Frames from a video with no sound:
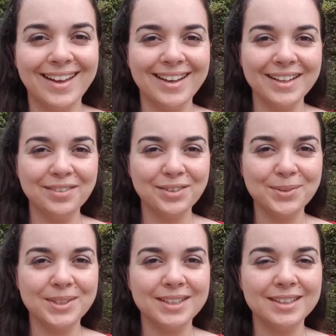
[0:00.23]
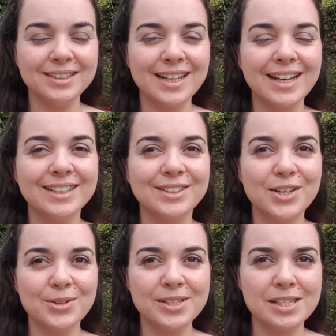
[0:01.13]
Hi everyone, I
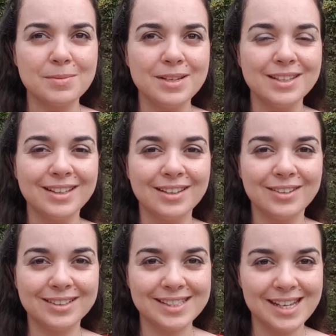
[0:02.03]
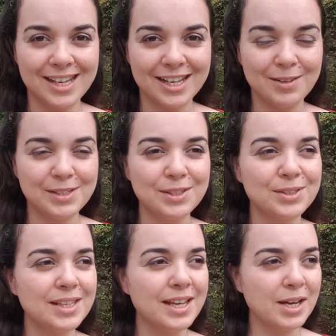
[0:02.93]
know it's been a long time, so
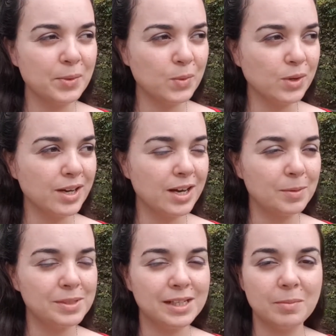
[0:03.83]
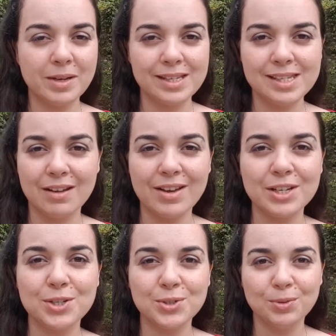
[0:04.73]
today I woke up telling myself
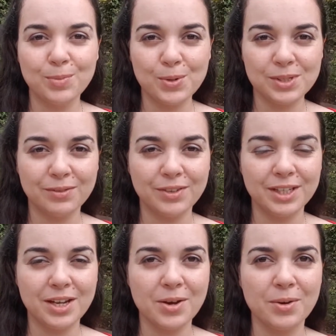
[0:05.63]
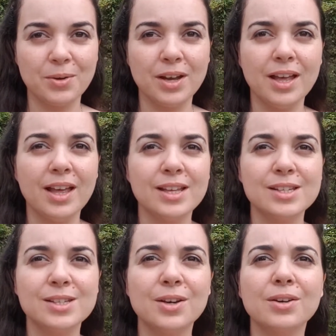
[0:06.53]
I should post a video.
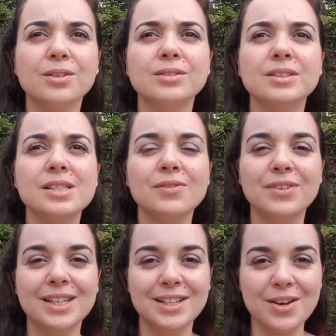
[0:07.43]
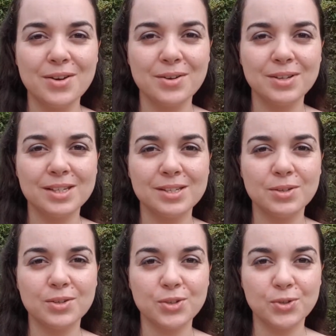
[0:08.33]
So this video
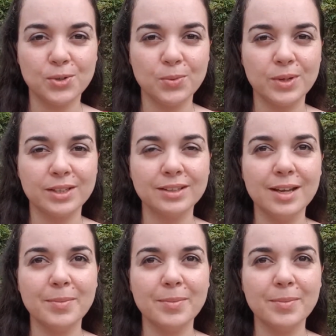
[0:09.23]
is a short one.